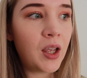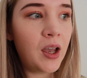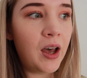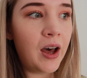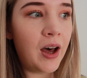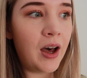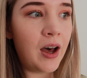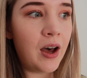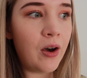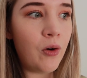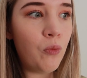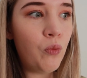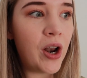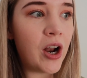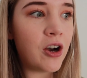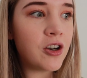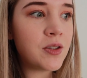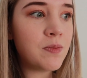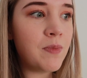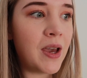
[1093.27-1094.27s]

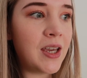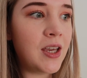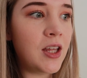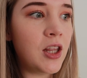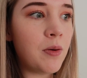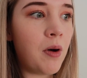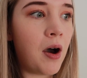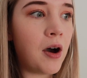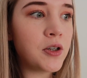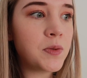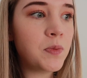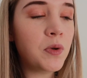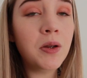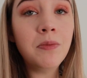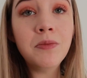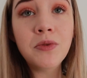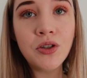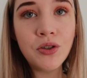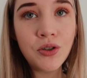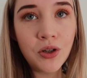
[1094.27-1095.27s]
I was making them, I was putting
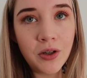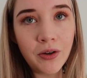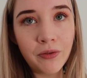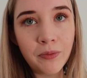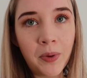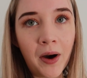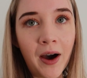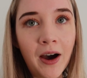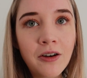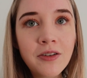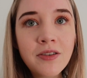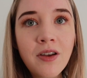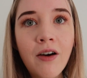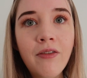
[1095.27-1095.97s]
them into 2 different piles.